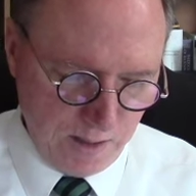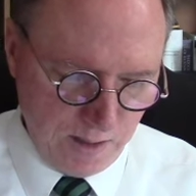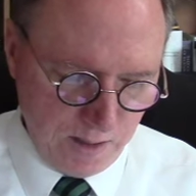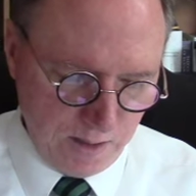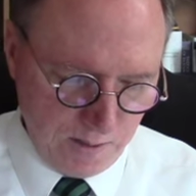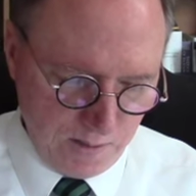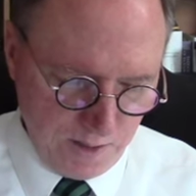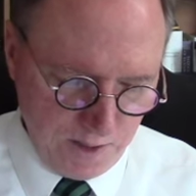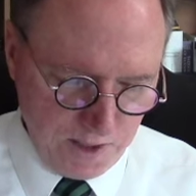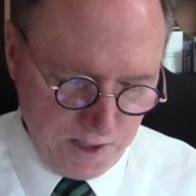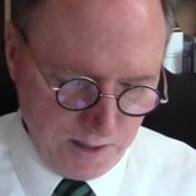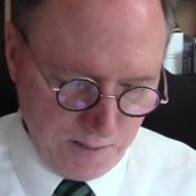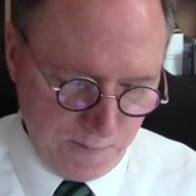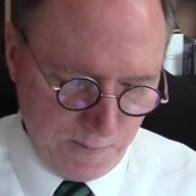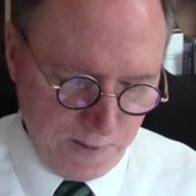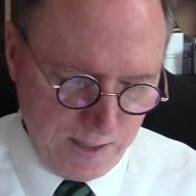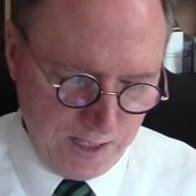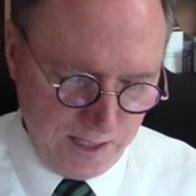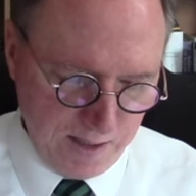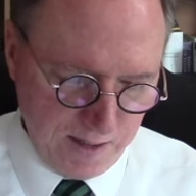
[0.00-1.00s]
Christian
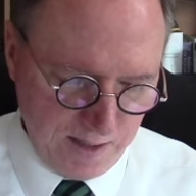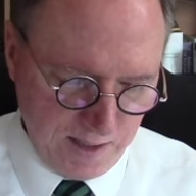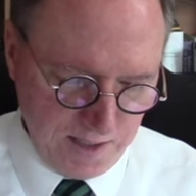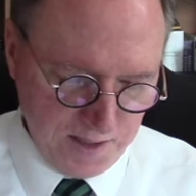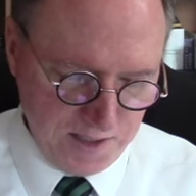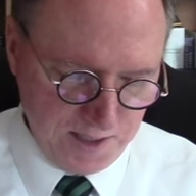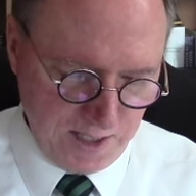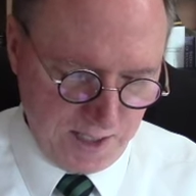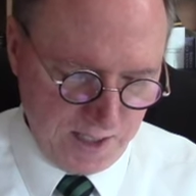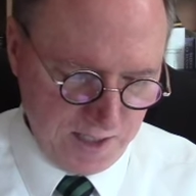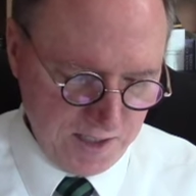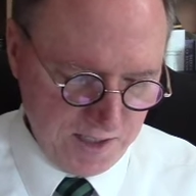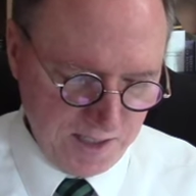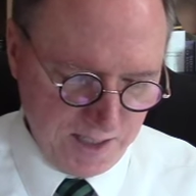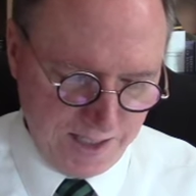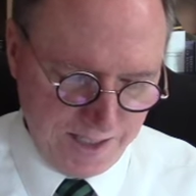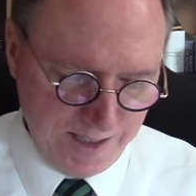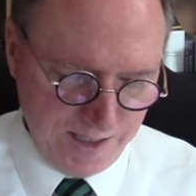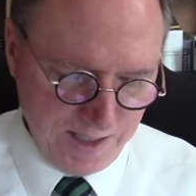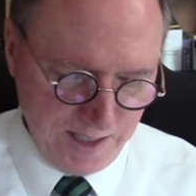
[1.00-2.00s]
faith, they say, is
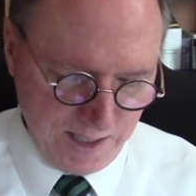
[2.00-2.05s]
not